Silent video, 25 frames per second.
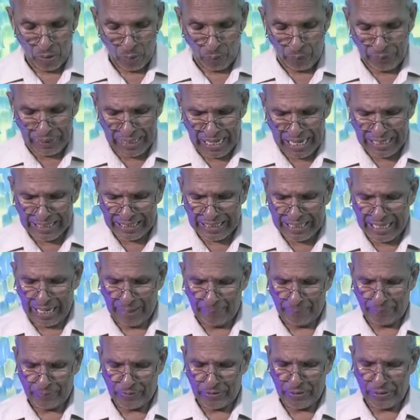We are
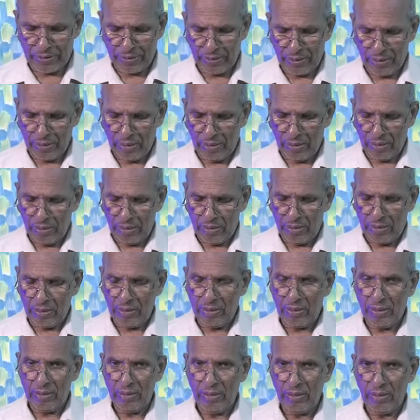kept
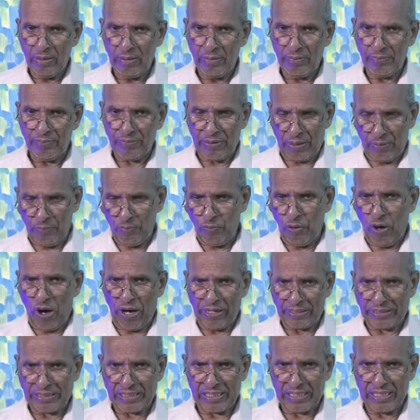from
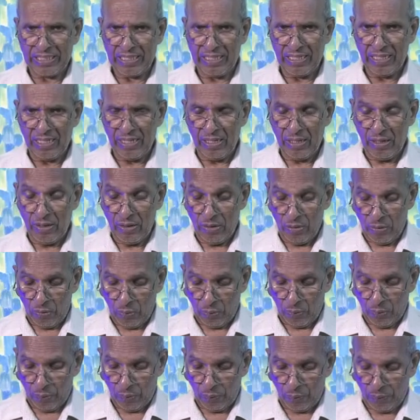what?
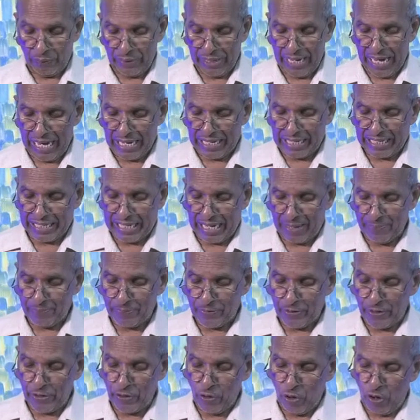We are
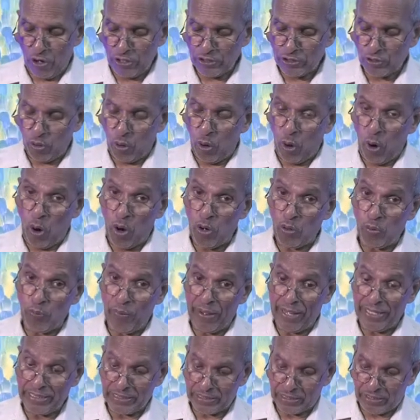kept not
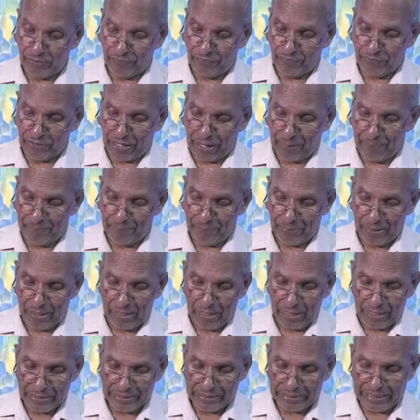always from
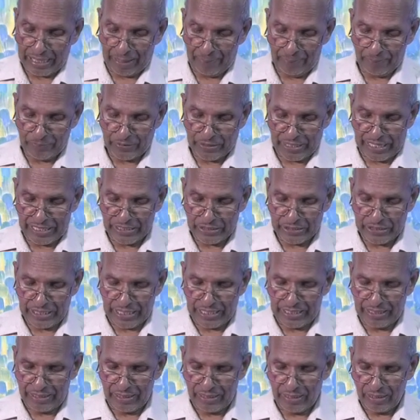
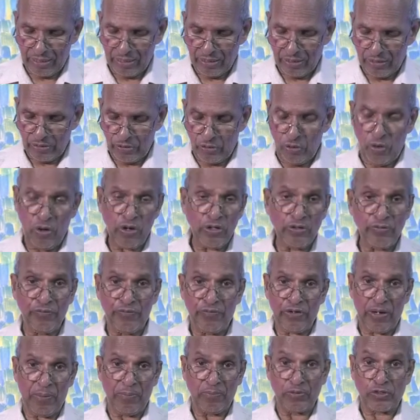temptation, not
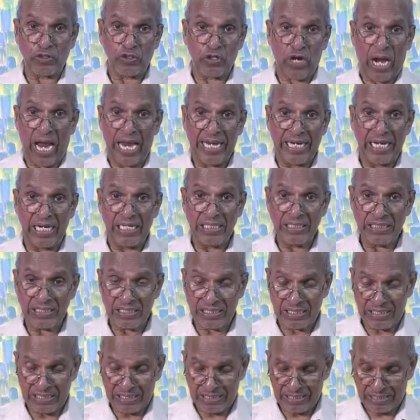from
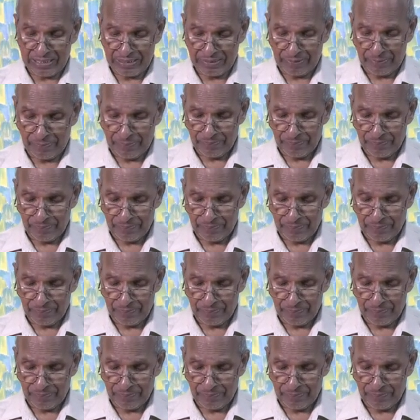trials,